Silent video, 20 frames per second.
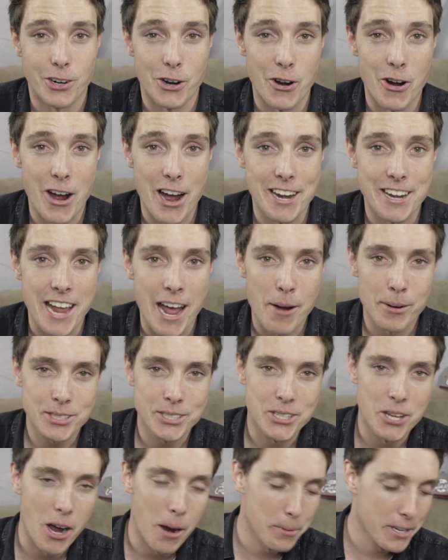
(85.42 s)
All right, now
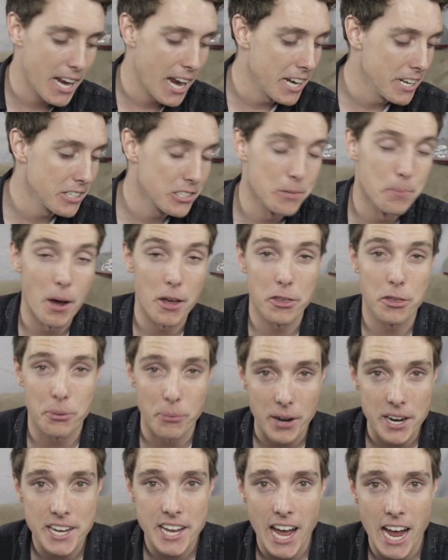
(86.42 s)
it's time to get into my
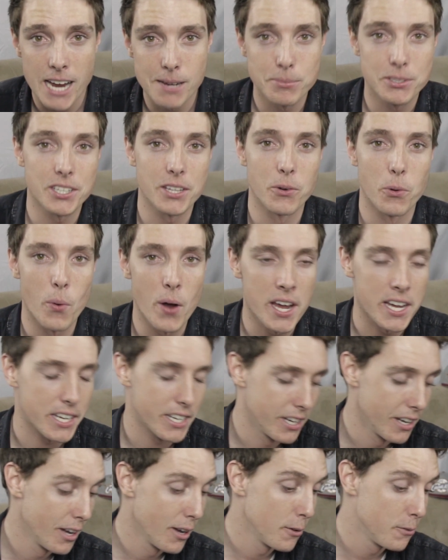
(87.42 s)
three games of the
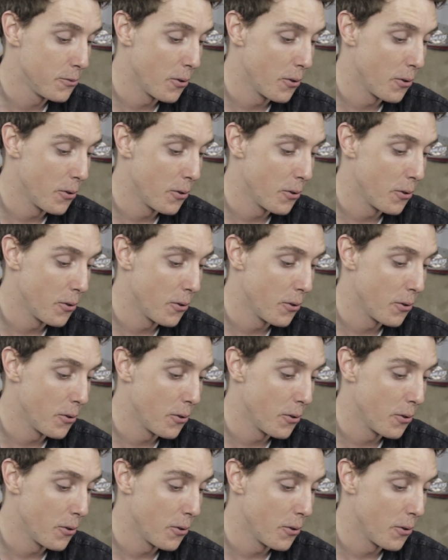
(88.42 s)
week.